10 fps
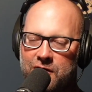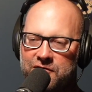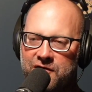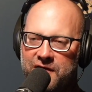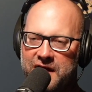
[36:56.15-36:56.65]

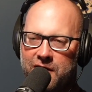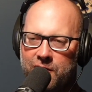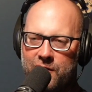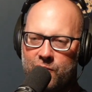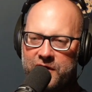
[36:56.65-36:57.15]
So the
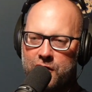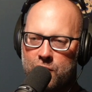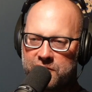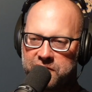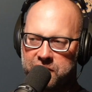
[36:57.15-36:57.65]
area we go
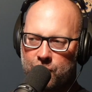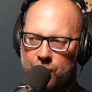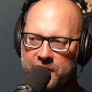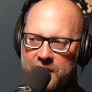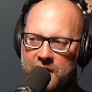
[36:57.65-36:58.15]
in
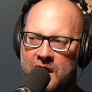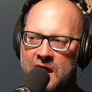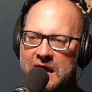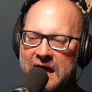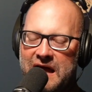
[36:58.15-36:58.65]
Florida,
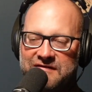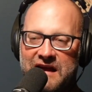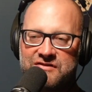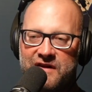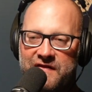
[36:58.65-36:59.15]
it's
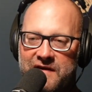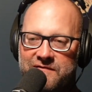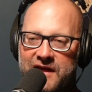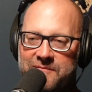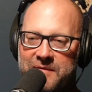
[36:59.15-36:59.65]
actually,
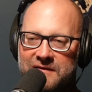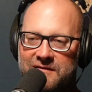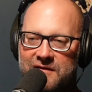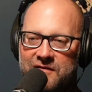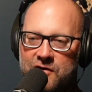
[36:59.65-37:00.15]

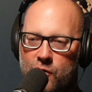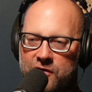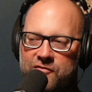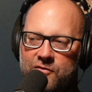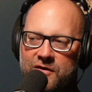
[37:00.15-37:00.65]
the
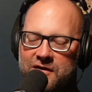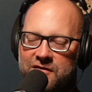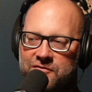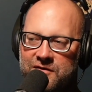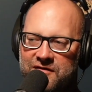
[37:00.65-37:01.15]
oyster
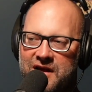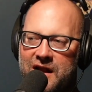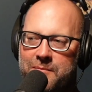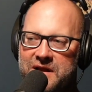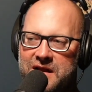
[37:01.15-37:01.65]
industry's kind
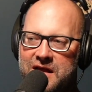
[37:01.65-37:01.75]
of been hit